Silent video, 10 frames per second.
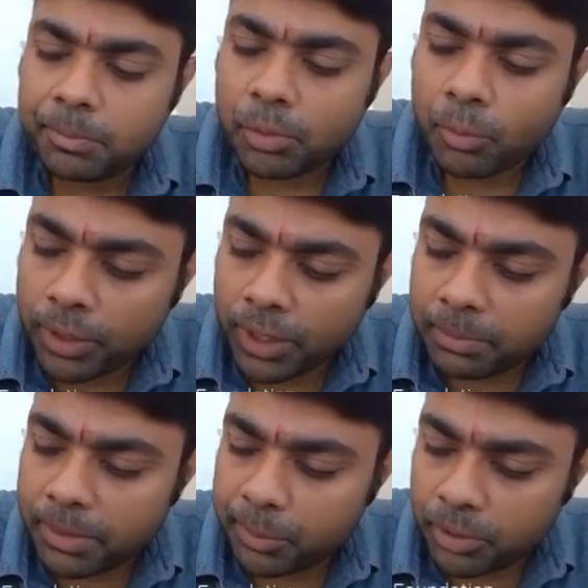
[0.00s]

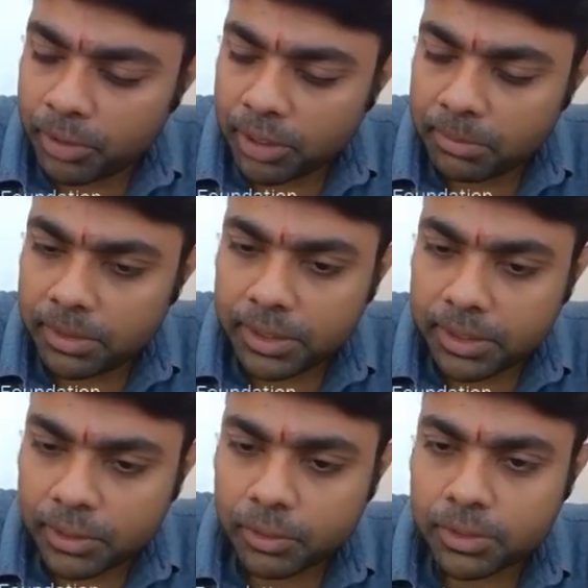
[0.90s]
promoting people to come and
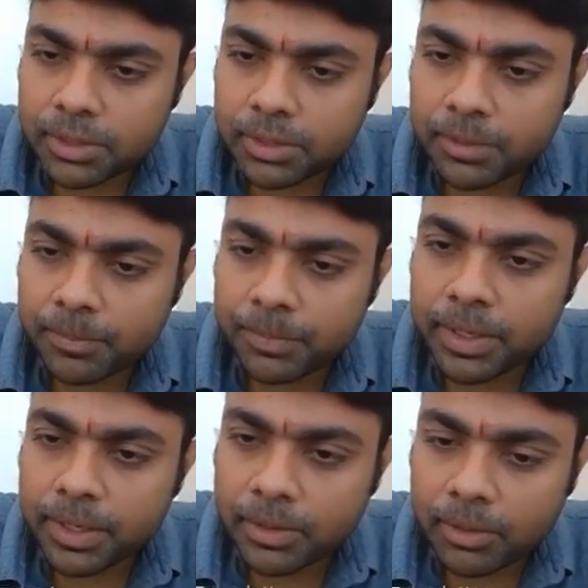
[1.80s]
disclose
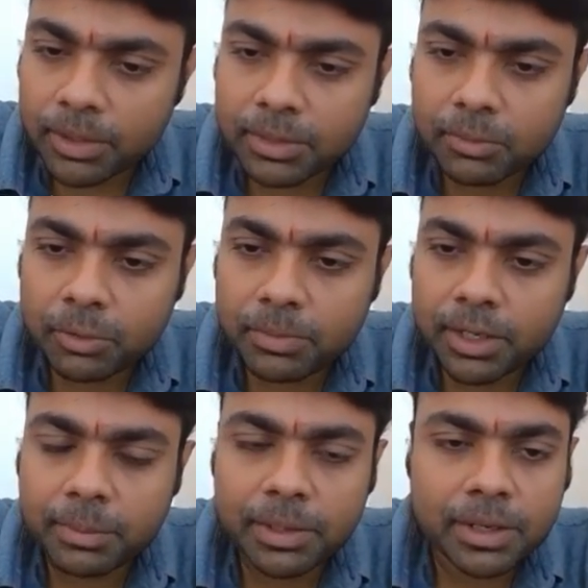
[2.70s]
their knowledge about
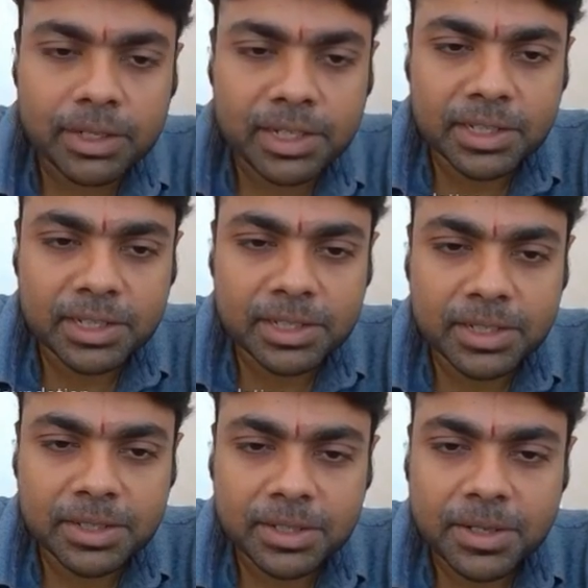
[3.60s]
Benami
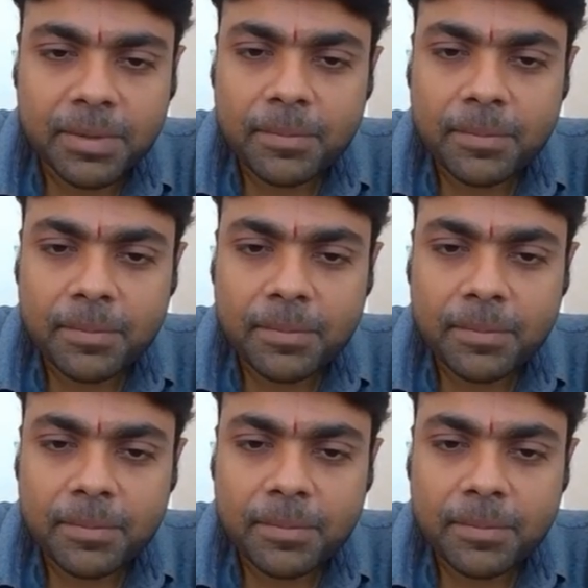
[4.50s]
transactions is